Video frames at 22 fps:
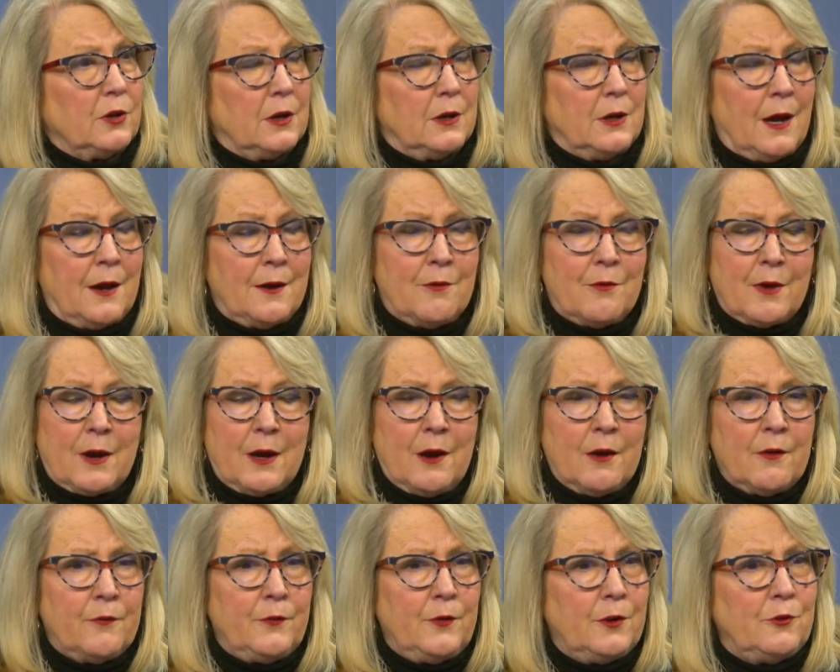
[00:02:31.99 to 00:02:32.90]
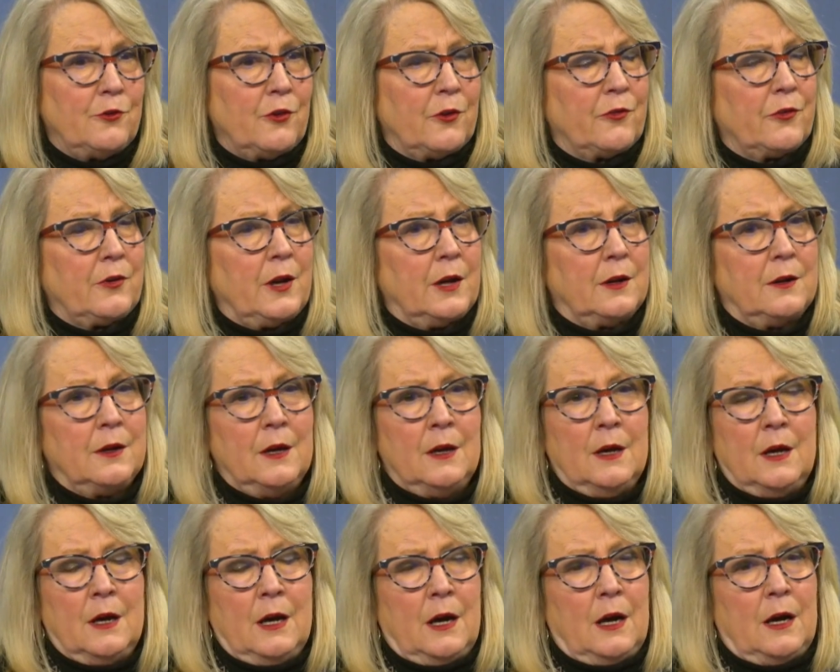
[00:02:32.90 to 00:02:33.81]
And I don't care if you just get
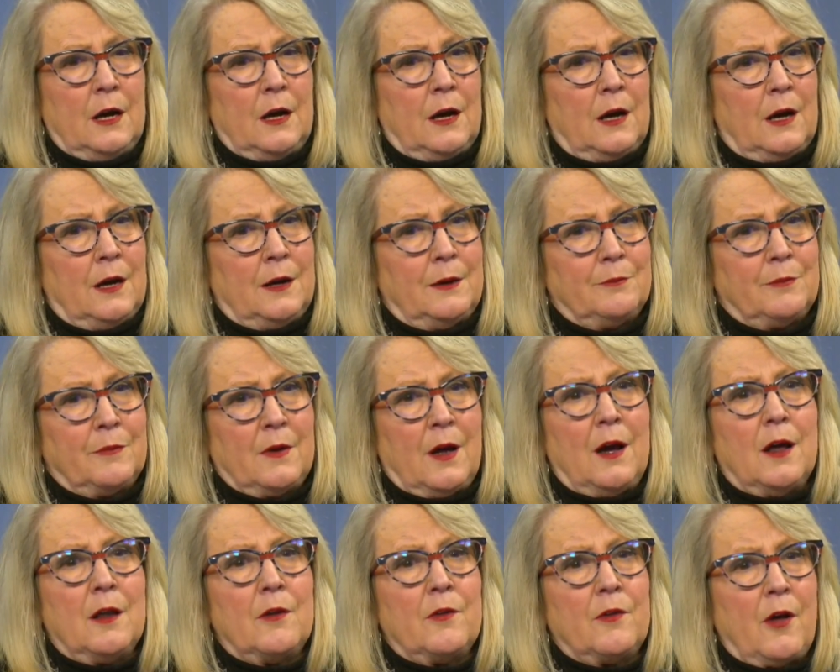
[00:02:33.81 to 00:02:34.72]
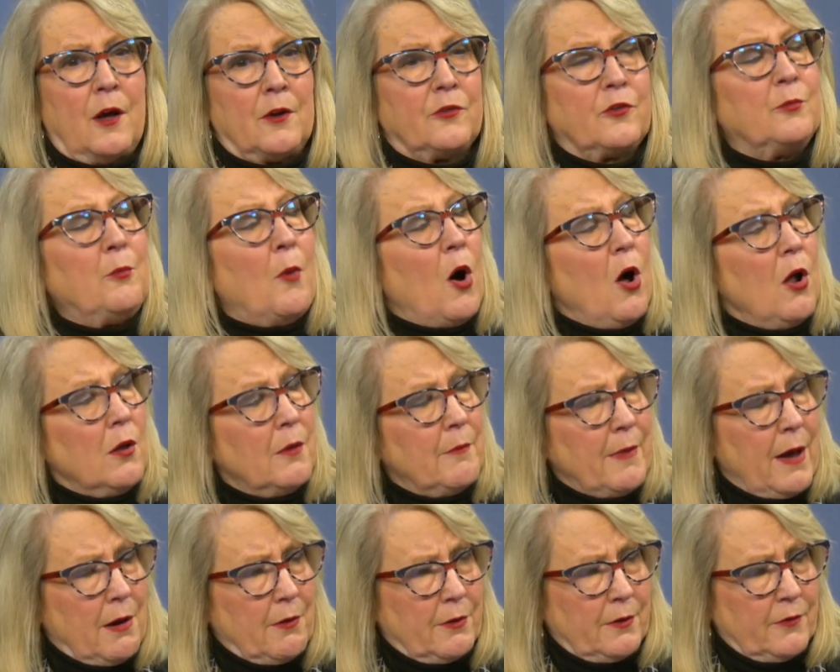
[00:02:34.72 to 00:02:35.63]
a small
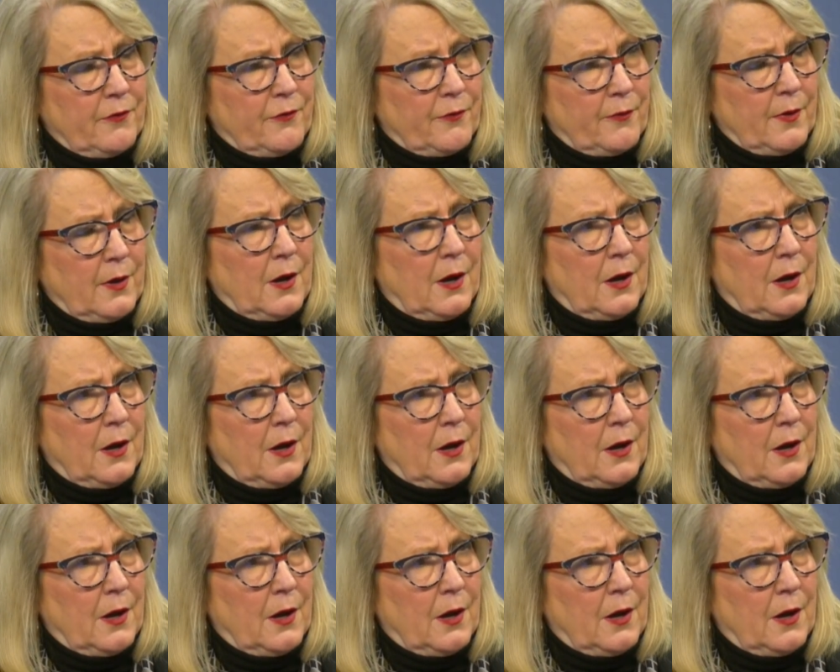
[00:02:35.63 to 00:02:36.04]
amount of